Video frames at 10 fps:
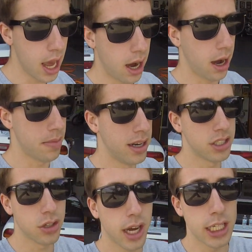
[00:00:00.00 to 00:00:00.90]
Um, and
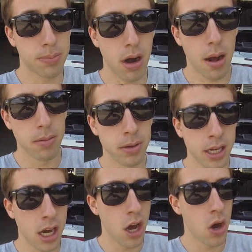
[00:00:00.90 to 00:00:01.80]
as you guys
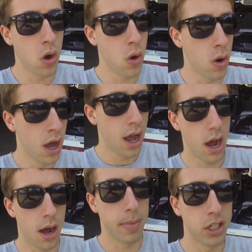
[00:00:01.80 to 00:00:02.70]
probably know,
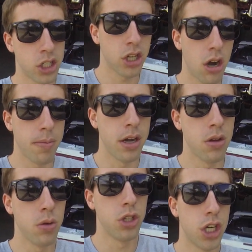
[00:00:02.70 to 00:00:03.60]
um, I just started my
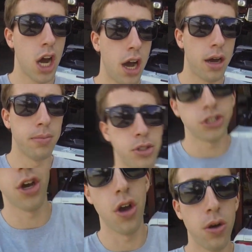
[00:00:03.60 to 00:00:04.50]
new job,
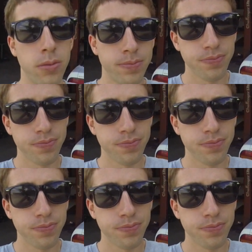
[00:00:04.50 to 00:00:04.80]
so